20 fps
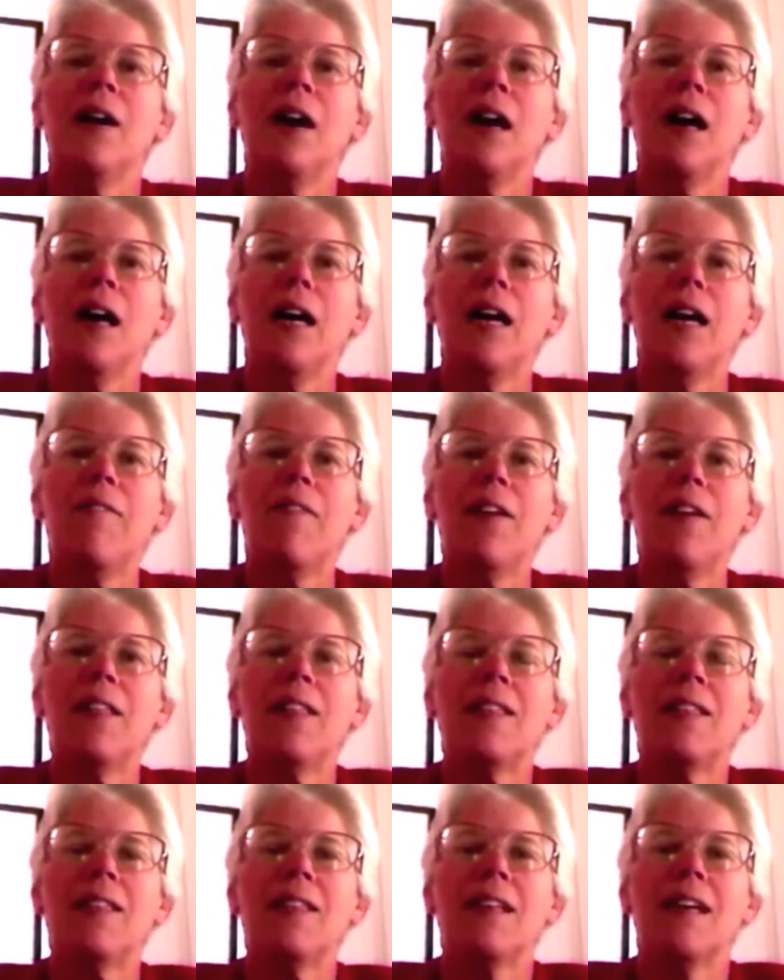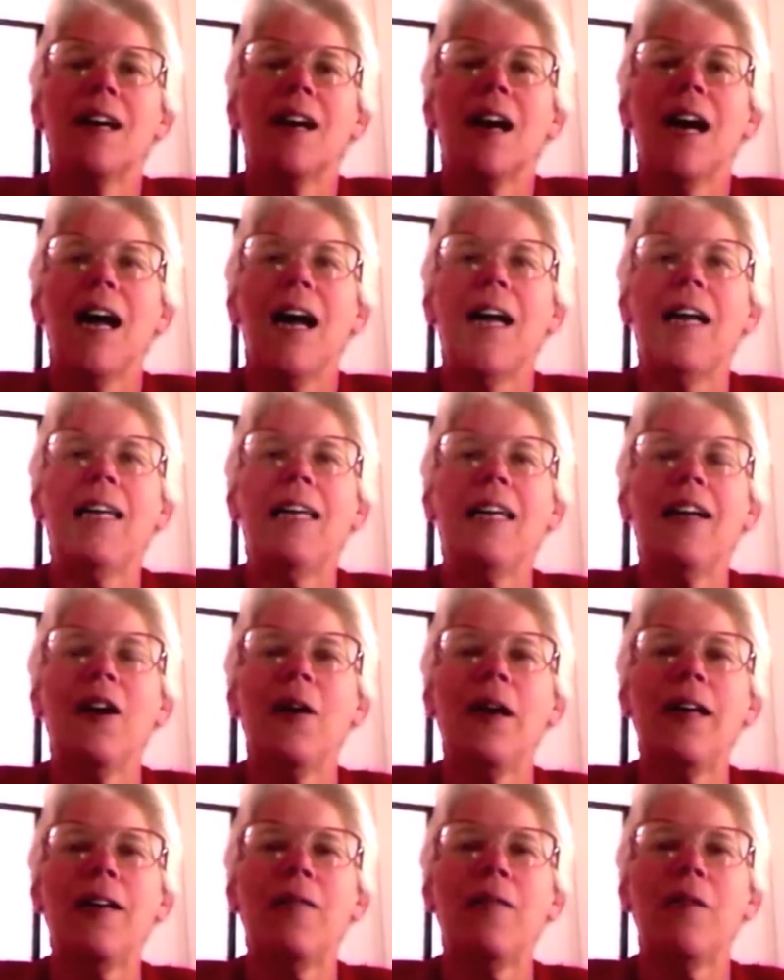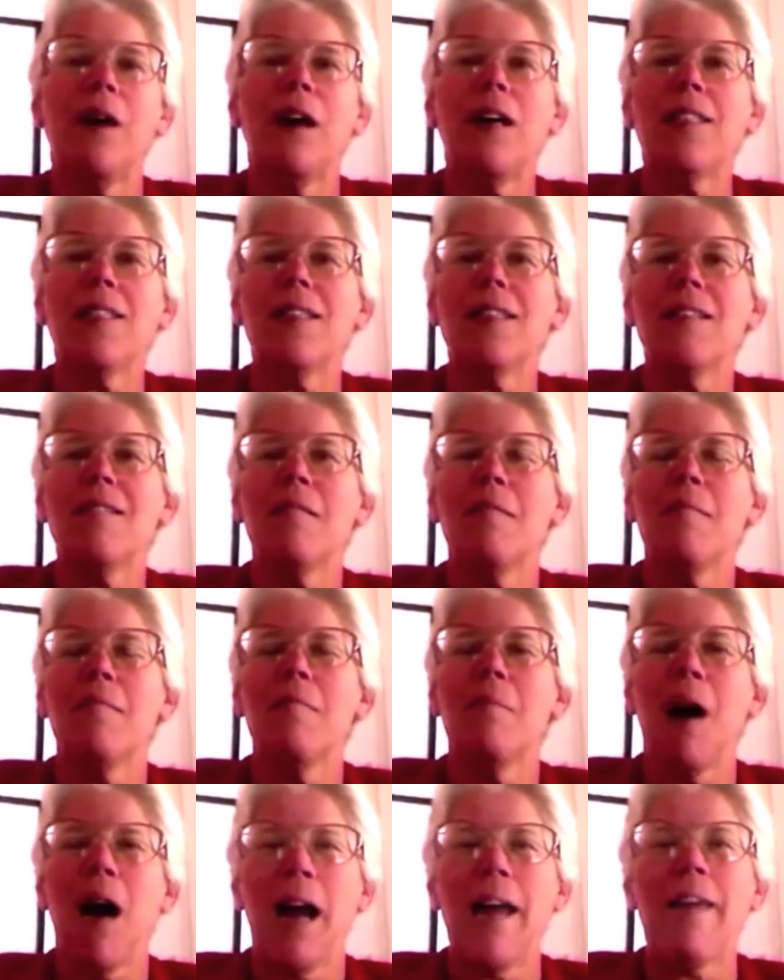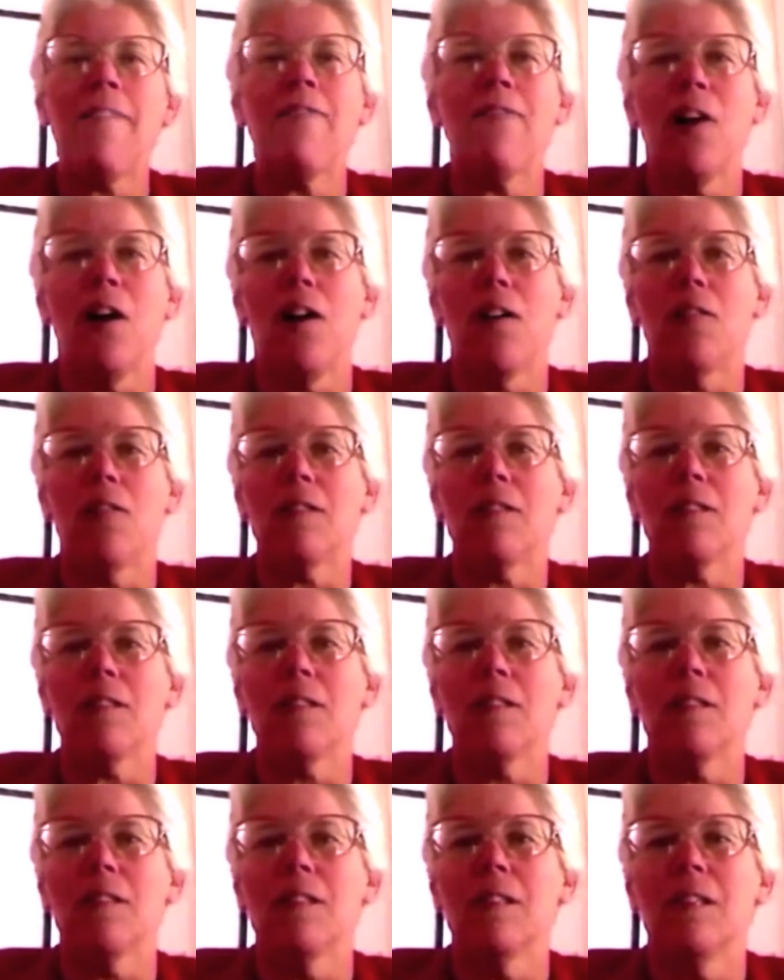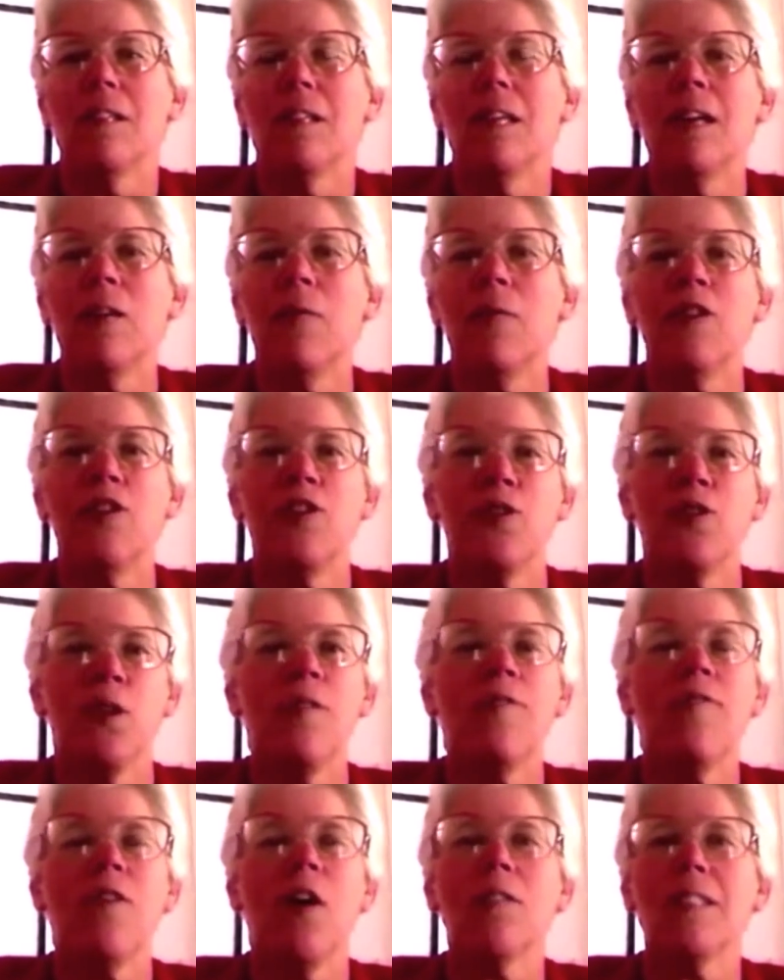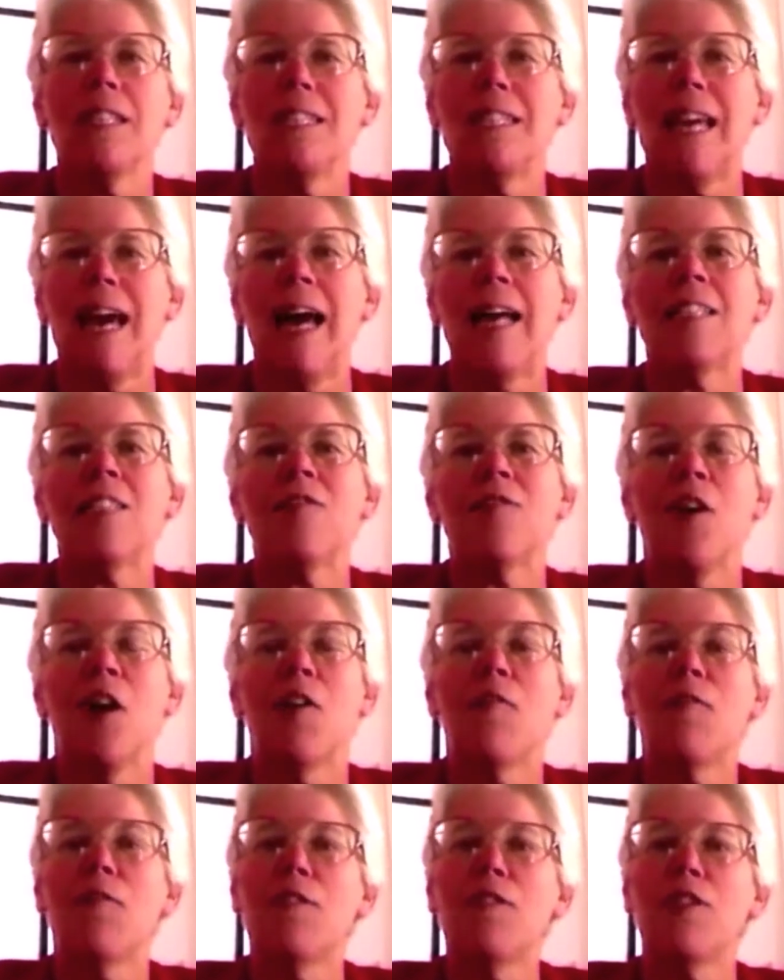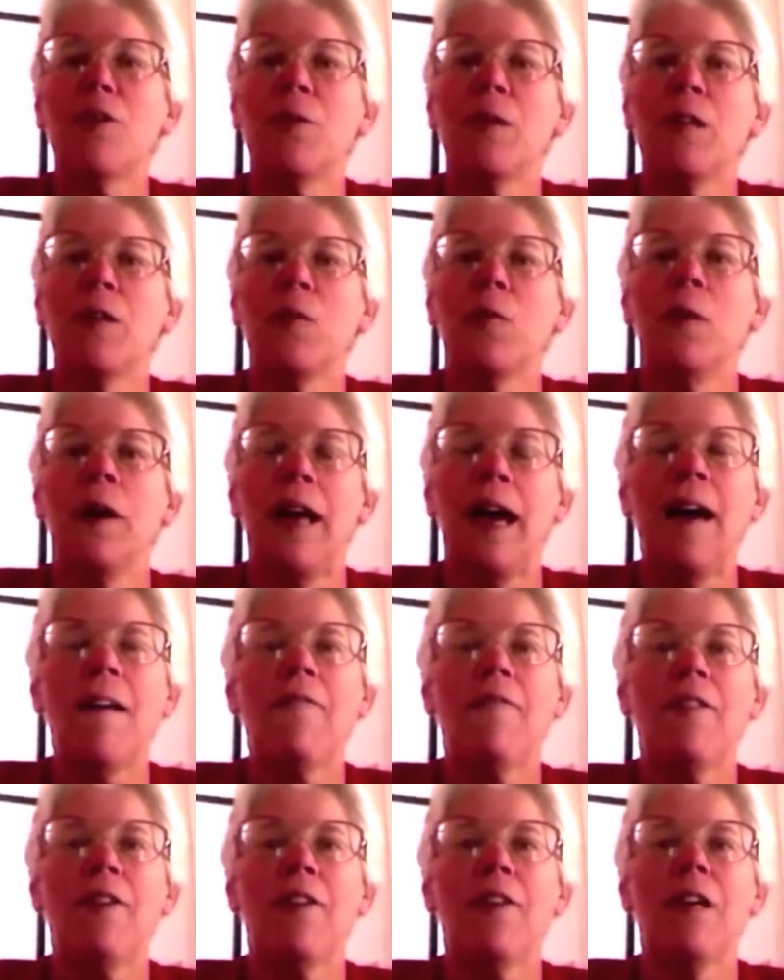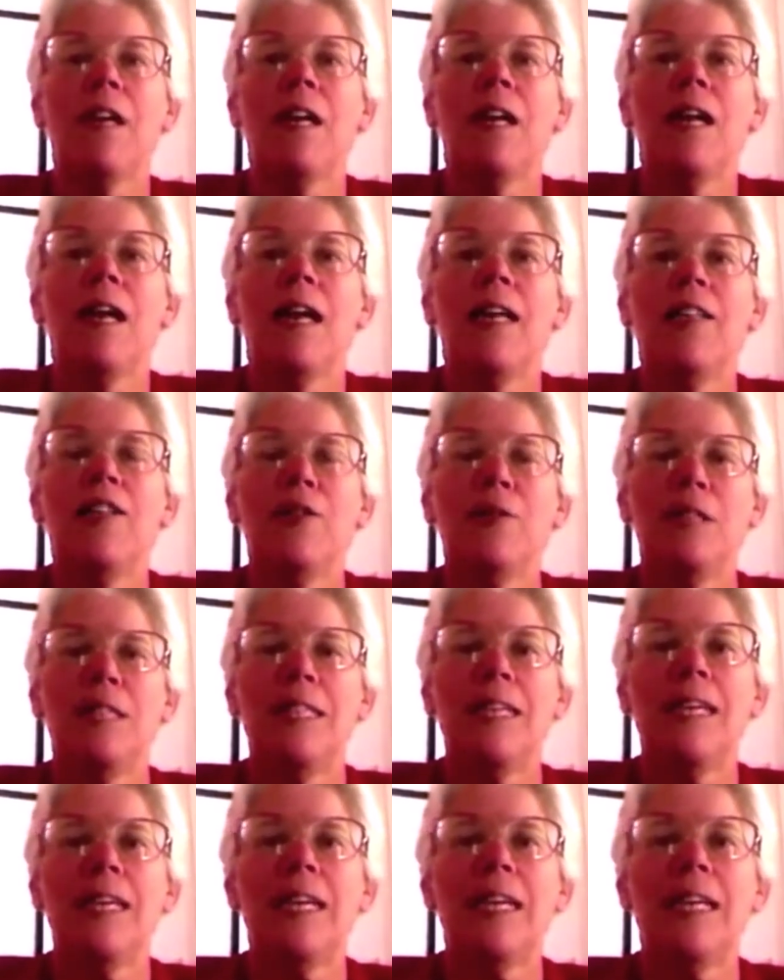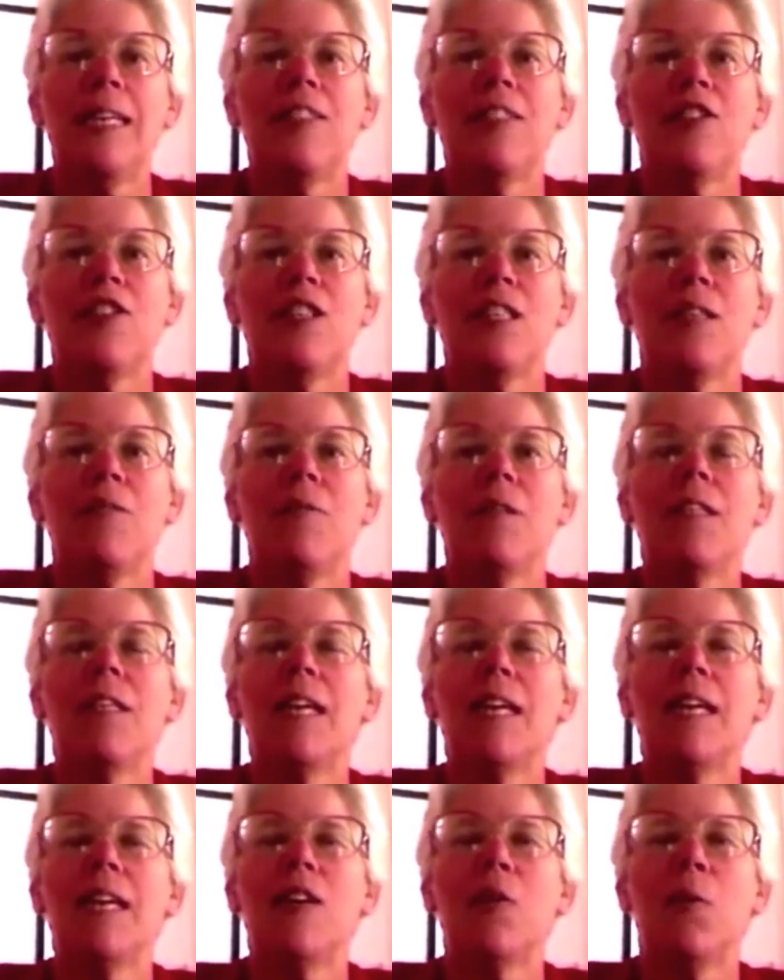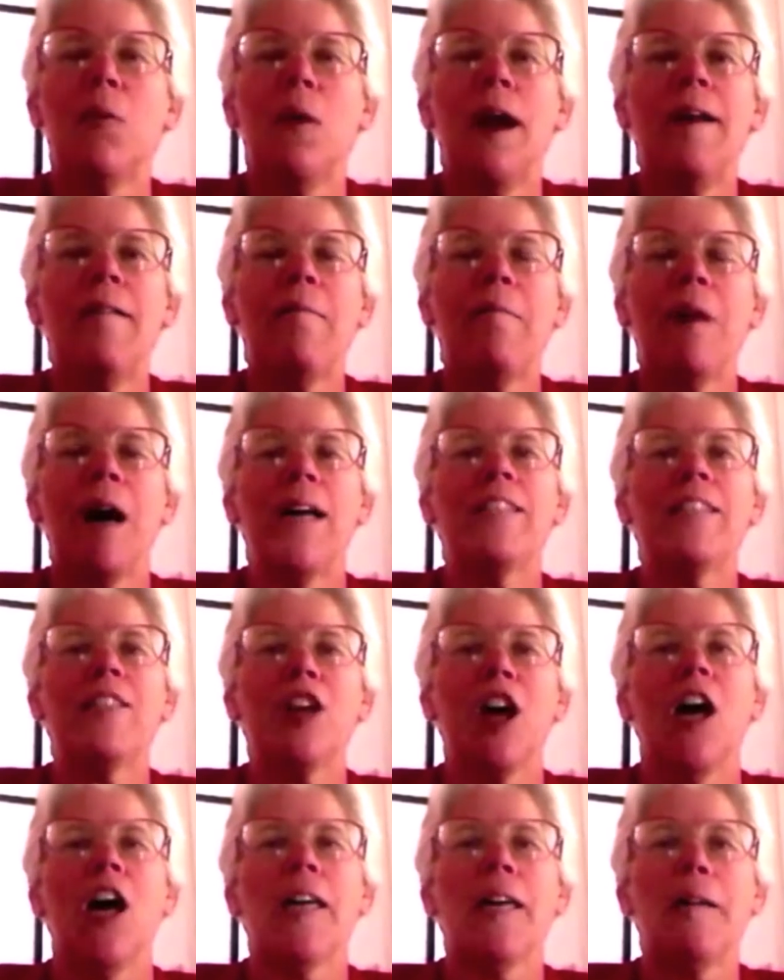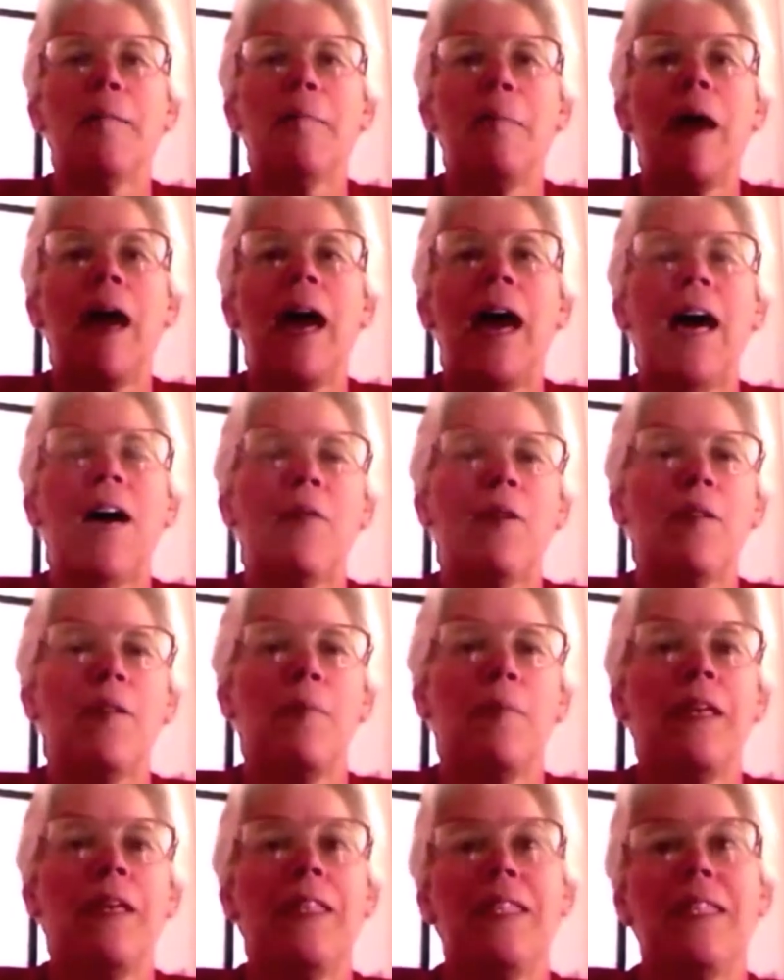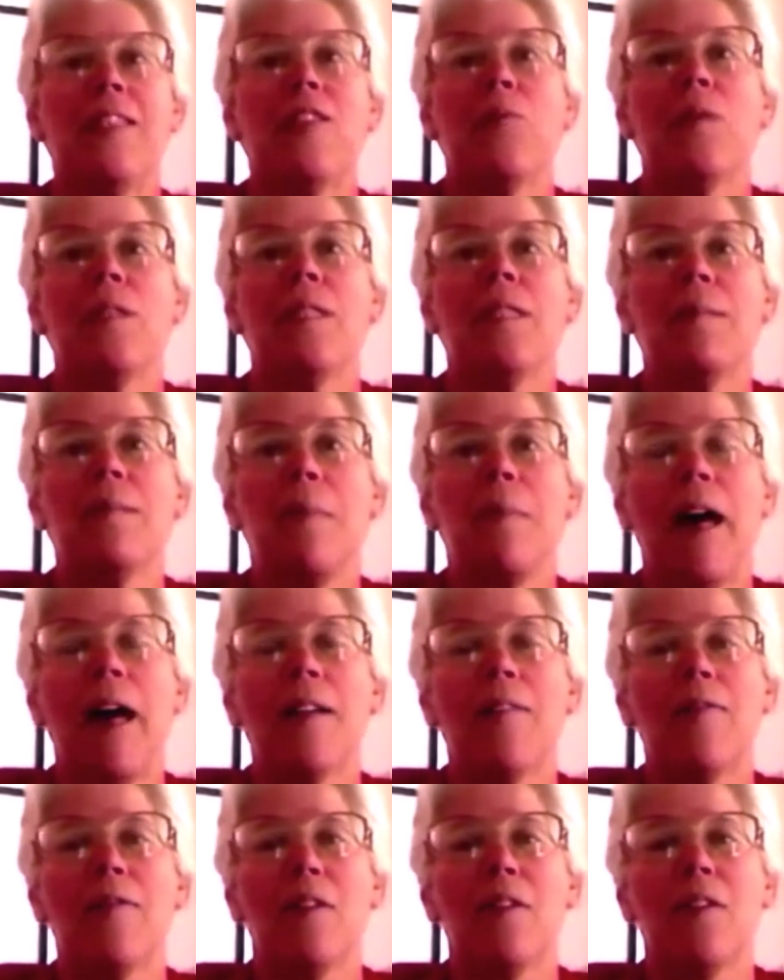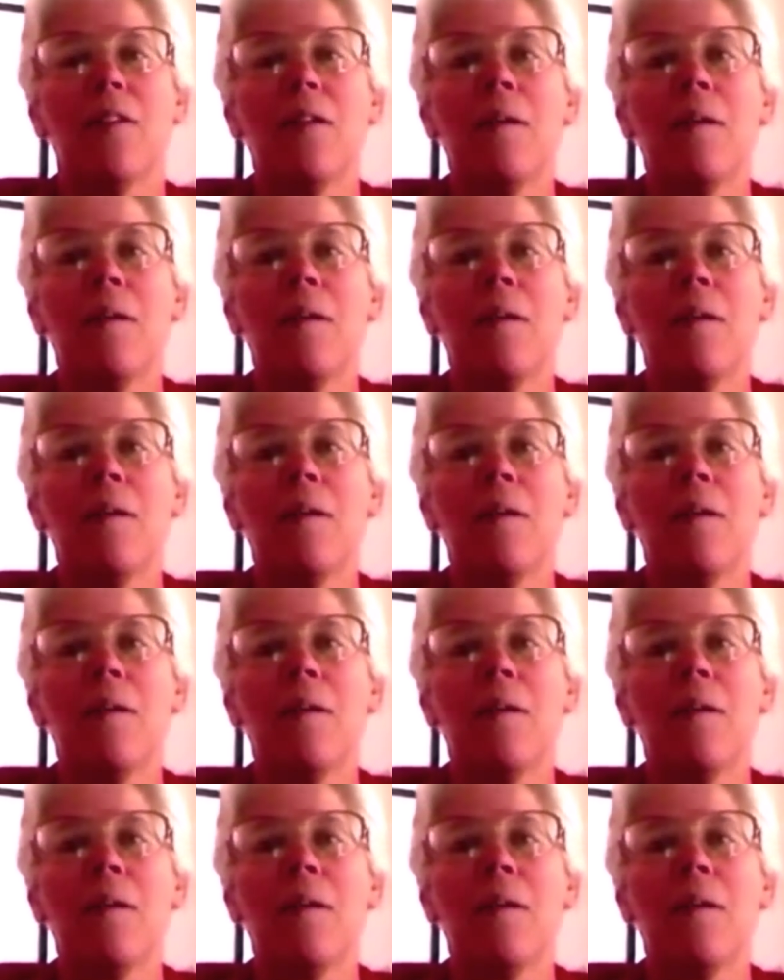if it, you know, it wasn't my fault, it was your fault and Dad's fault for doing whatever you did. And she would equate my talking back with being disrespectful.